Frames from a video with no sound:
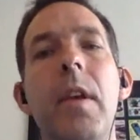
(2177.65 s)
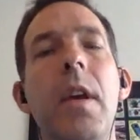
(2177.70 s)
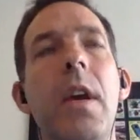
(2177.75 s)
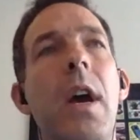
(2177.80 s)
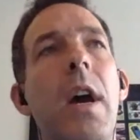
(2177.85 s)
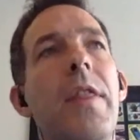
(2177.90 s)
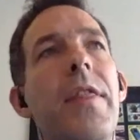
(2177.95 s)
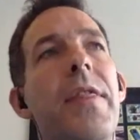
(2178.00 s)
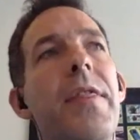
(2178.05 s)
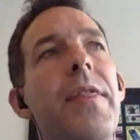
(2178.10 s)

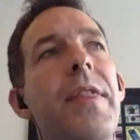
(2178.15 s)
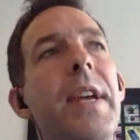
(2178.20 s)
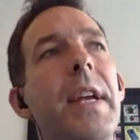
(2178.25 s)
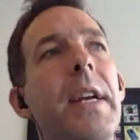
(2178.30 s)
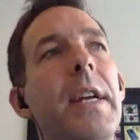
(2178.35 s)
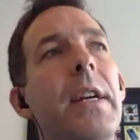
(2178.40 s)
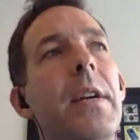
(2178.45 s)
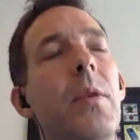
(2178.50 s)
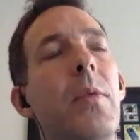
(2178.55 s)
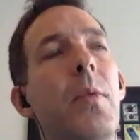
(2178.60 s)
I
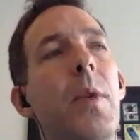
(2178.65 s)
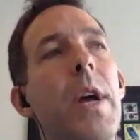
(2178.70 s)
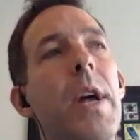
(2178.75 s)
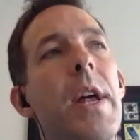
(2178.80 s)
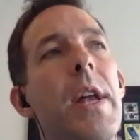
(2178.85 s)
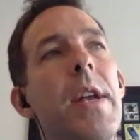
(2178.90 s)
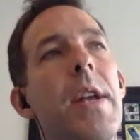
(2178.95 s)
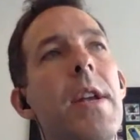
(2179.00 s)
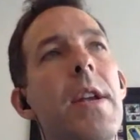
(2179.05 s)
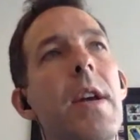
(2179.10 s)
think
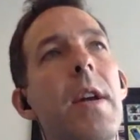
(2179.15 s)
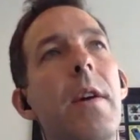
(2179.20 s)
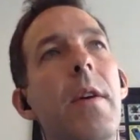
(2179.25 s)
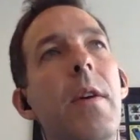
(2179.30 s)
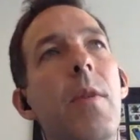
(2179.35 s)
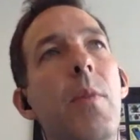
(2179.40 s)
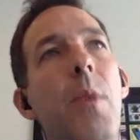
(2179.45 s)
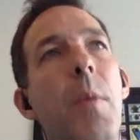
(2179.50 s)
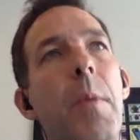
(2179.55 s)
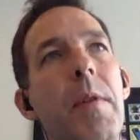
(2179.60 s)
when
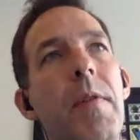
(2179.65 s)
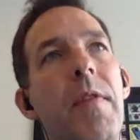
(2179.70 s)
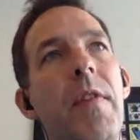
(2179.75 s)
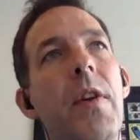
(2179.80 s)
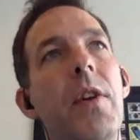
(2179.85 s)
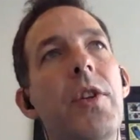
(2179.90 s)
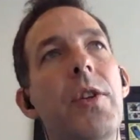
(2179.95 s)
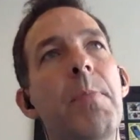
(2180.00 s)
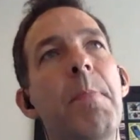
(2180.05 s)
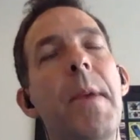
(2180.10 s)
we
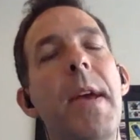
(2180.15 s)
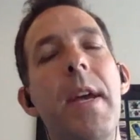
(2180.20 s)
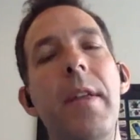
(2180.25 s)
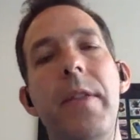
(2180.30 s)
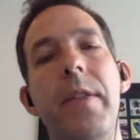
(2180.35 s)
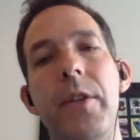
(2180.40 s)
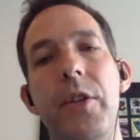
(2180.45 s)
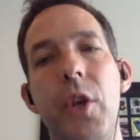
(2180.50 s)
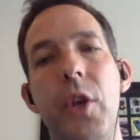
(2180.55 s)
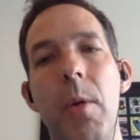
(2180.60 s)
first made
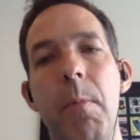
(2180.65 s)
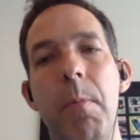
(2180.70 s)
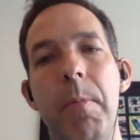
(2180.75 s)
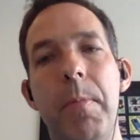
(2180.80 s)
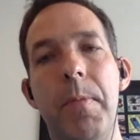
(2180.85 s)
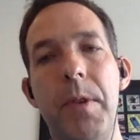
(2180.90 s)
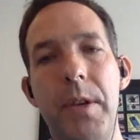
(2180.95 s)
the jump,